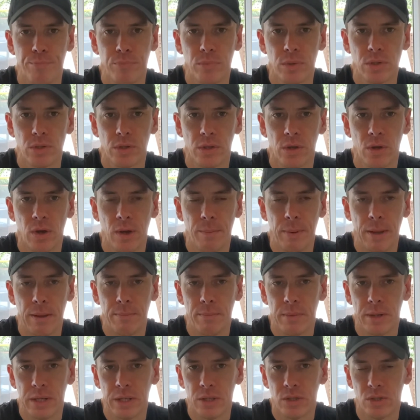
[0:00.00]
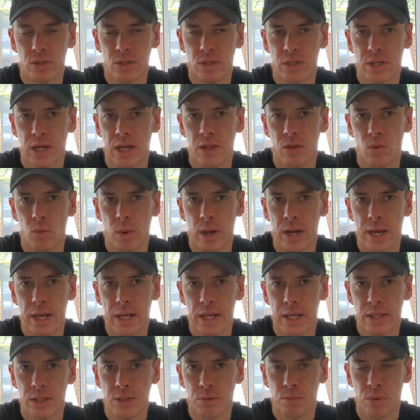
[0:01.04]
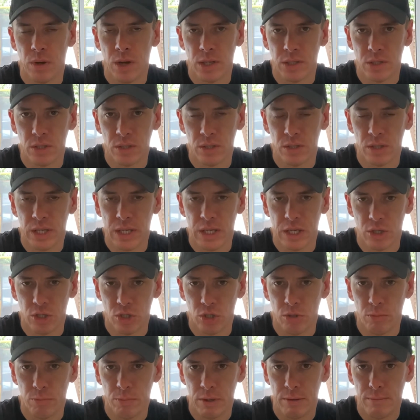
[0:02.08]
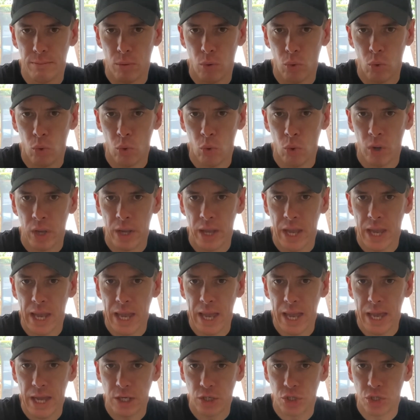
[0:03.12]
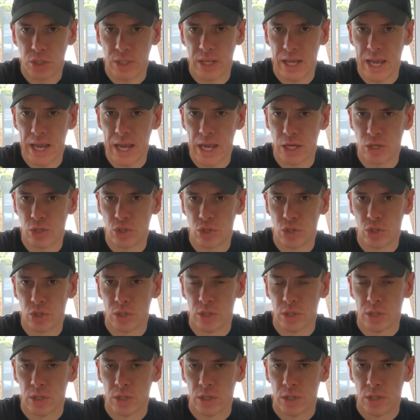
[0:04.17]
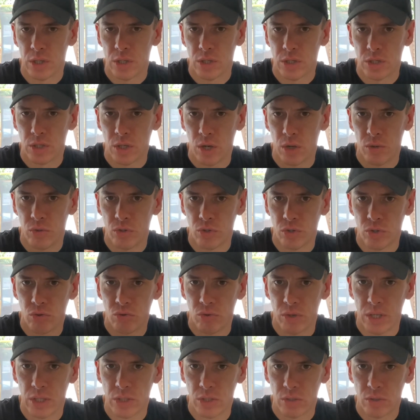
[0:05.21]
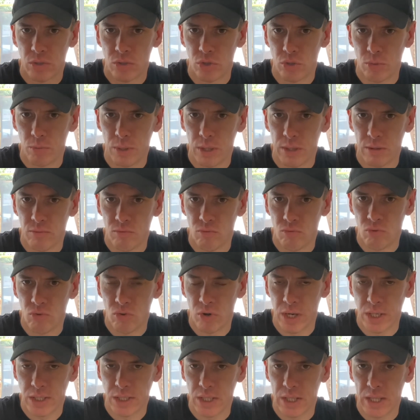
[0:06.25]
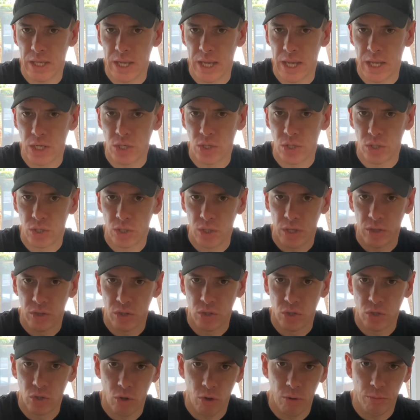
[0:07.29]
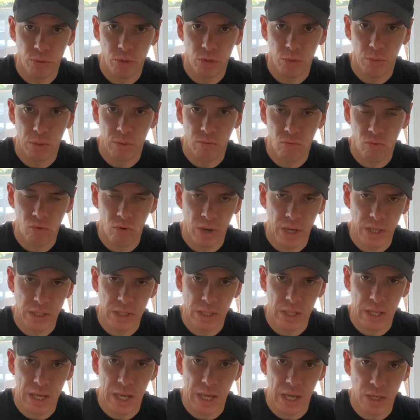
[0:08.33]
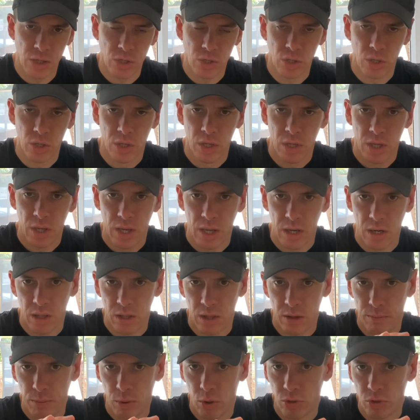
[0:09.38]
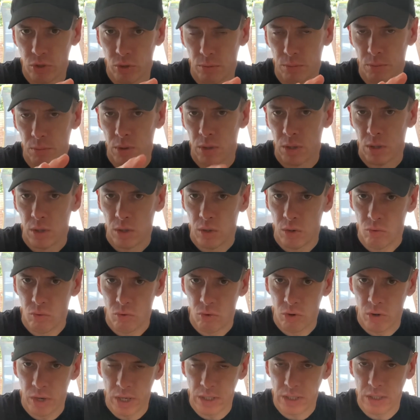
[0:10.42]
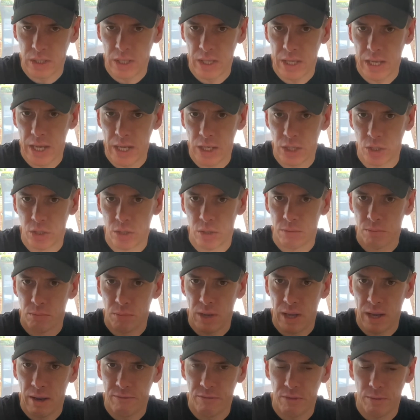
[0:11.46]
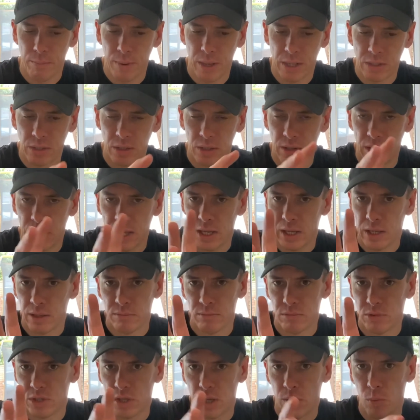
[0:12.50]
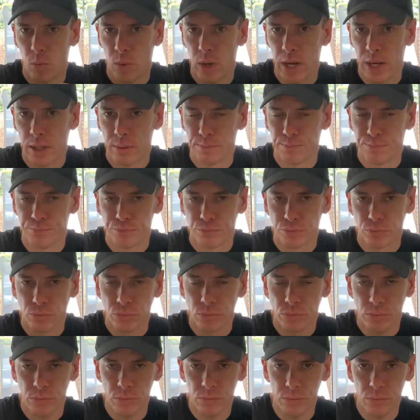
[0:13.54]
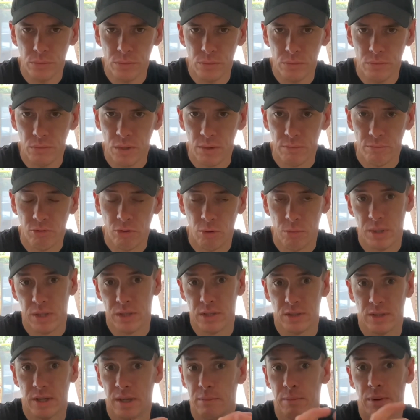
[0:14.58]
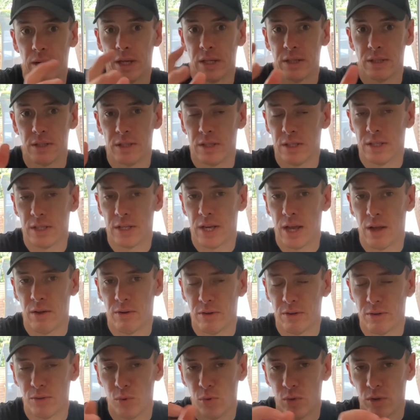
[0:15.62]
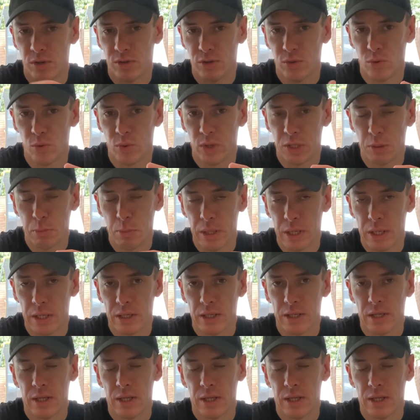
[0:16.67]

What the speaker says: So the iPad mini should stay the way it is, but I just think it should be more edge to edge. So the screen should be right to the edge, at the top should be right to the edge, and at the bottom right to the edge, but have the button there somewhere, probably in the same place as it is now and has always been.